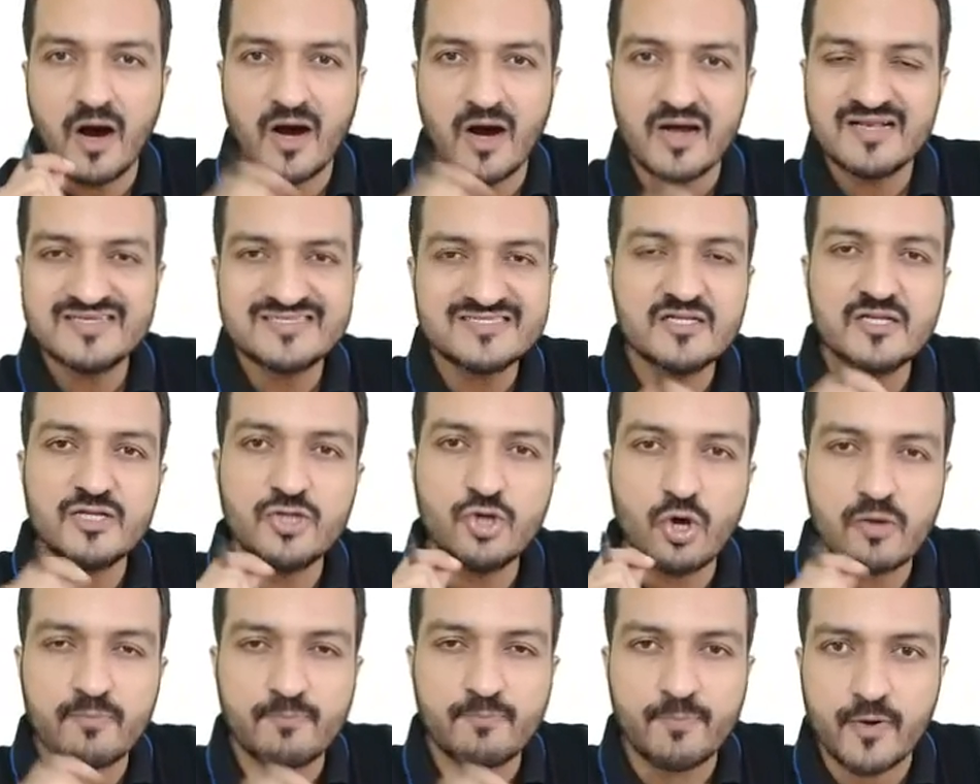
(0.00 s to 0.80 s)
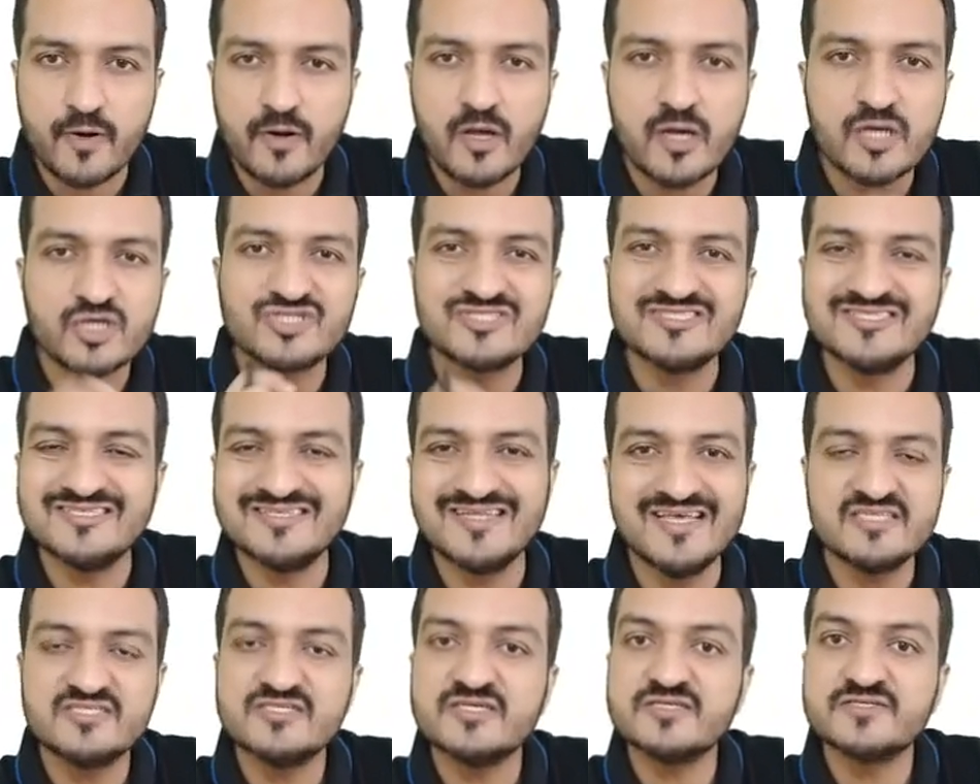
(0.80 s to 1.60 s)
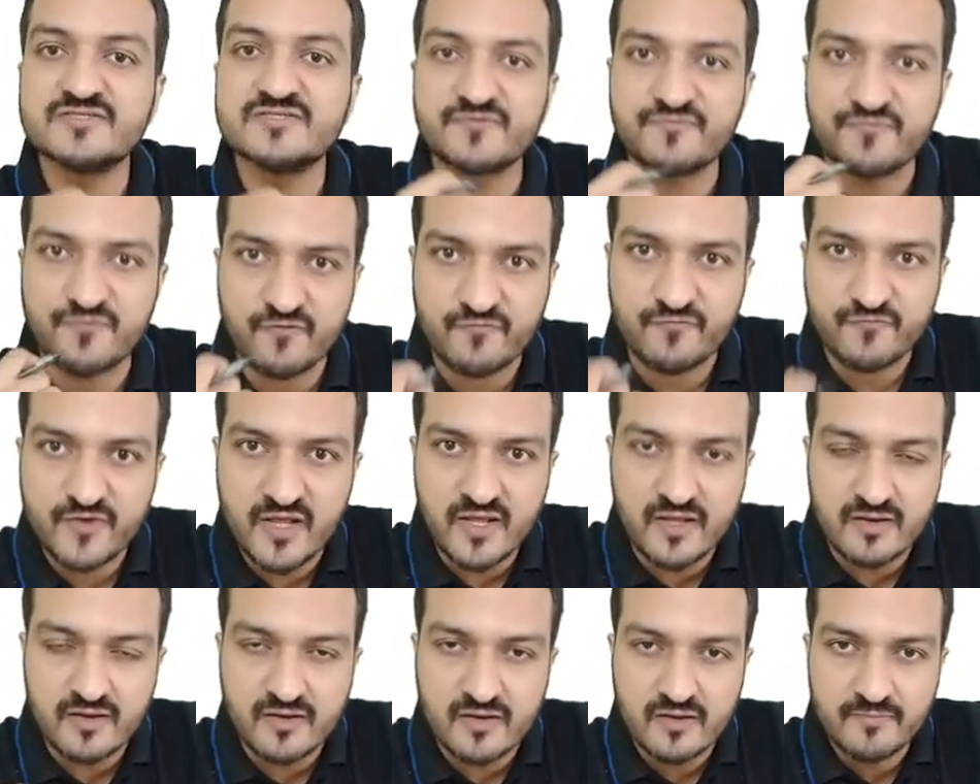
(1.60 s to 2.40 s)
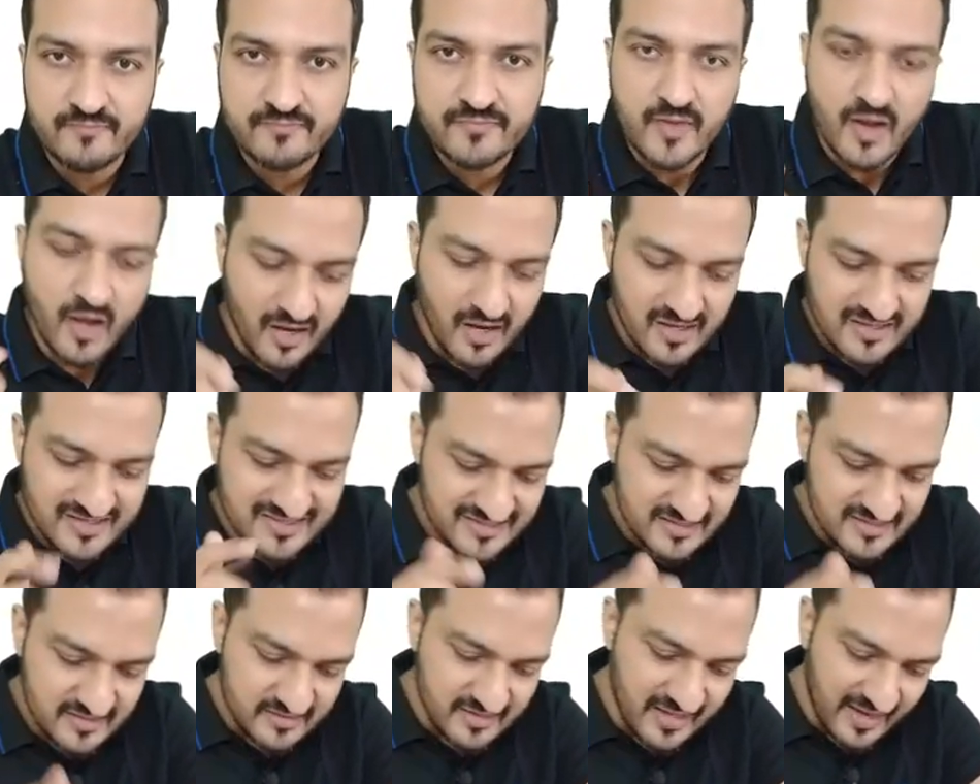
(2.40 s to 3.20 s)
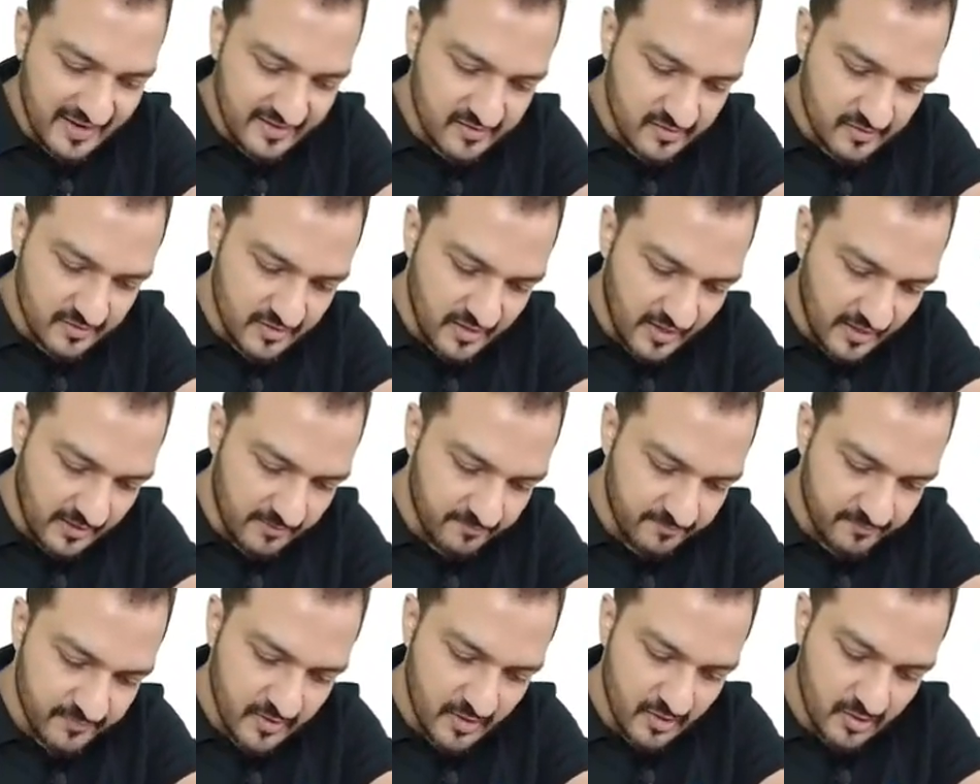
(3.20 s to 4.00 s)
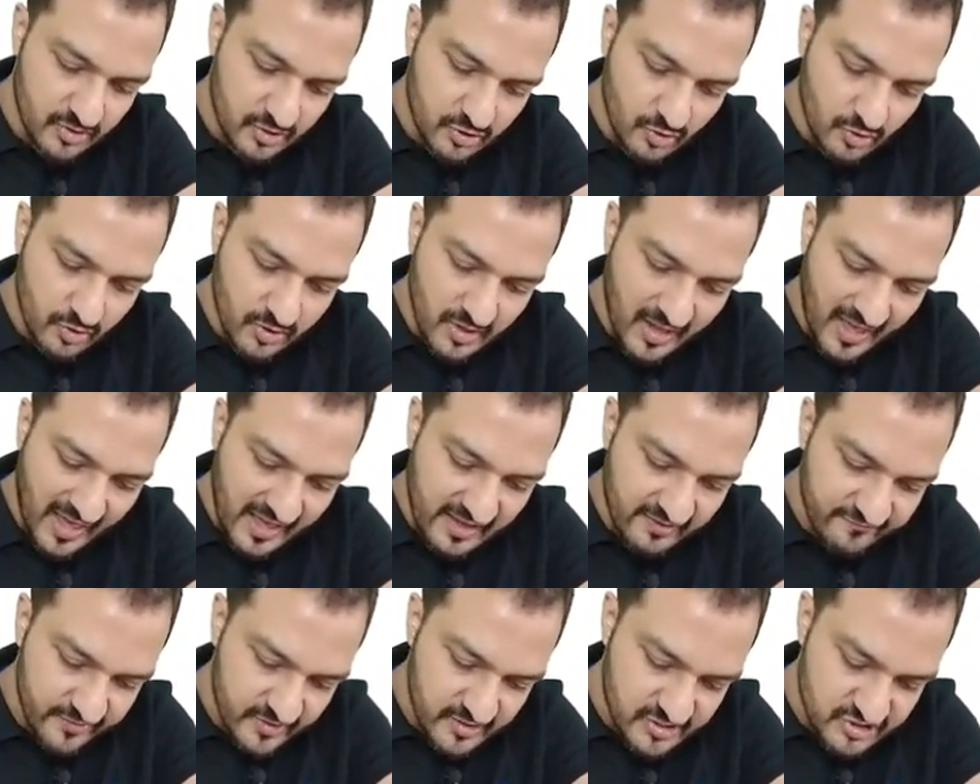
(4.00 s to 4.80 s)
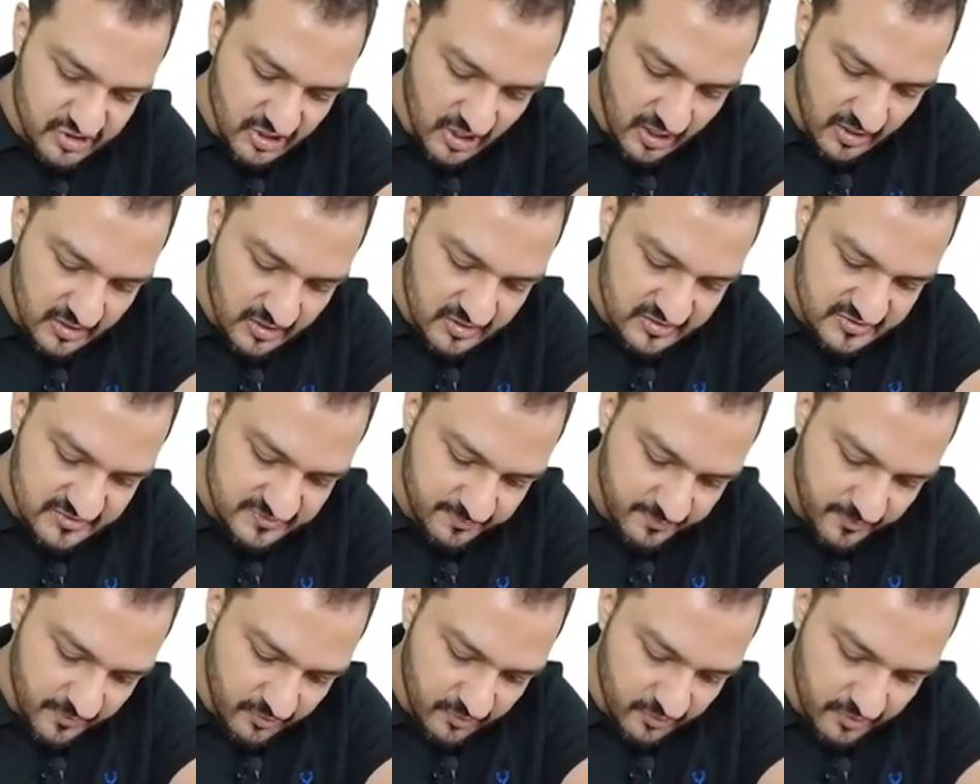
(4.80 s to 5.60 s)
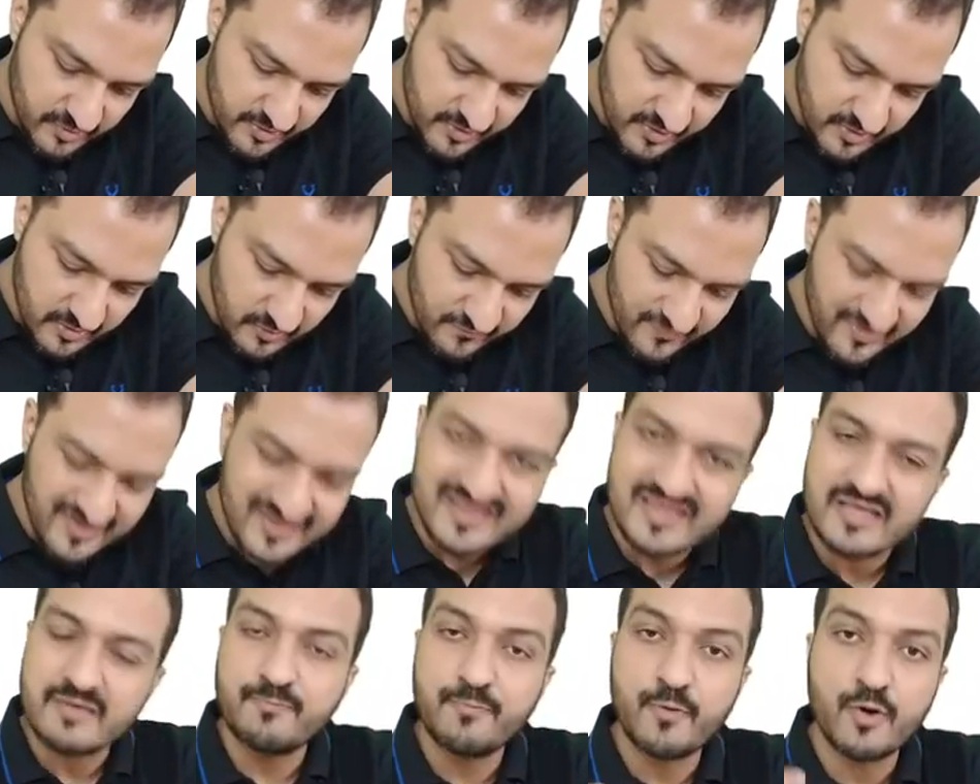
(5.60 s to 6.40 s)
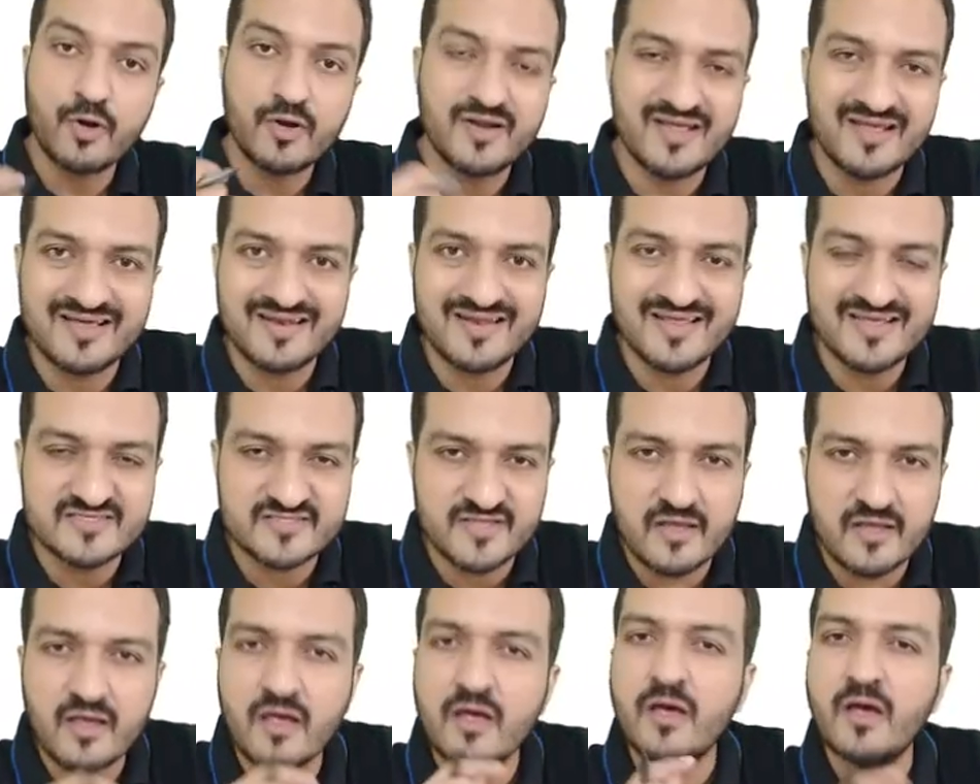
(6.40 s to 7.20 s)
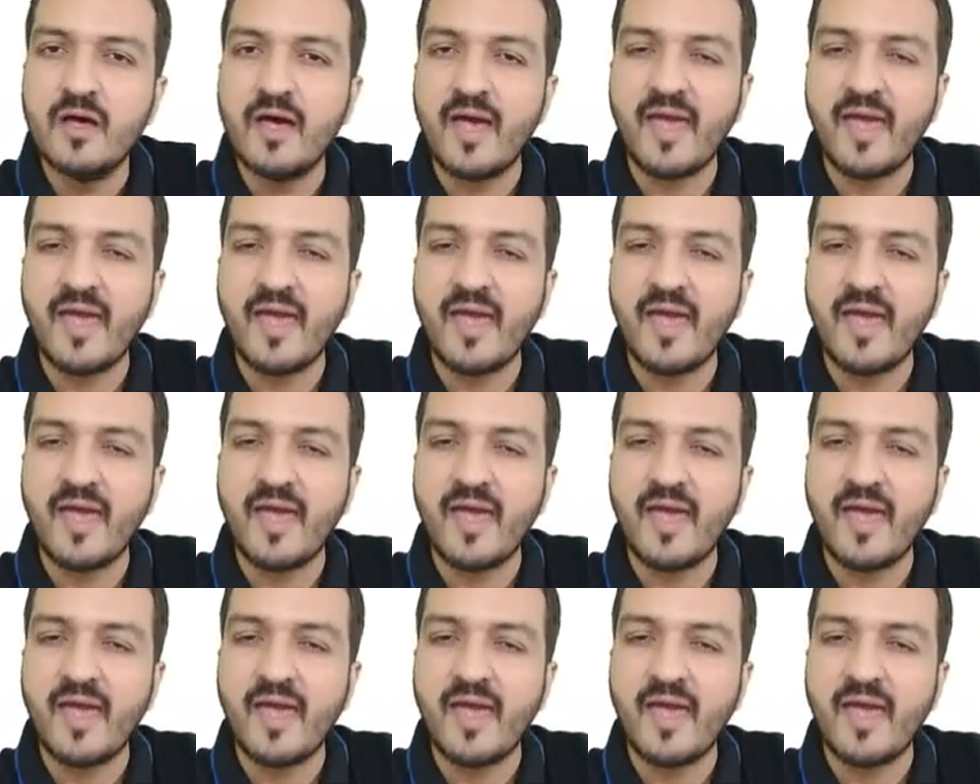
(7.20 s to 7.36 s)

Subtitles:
until your production reaches 15, until that time your average hours per unit will keep on decreasing.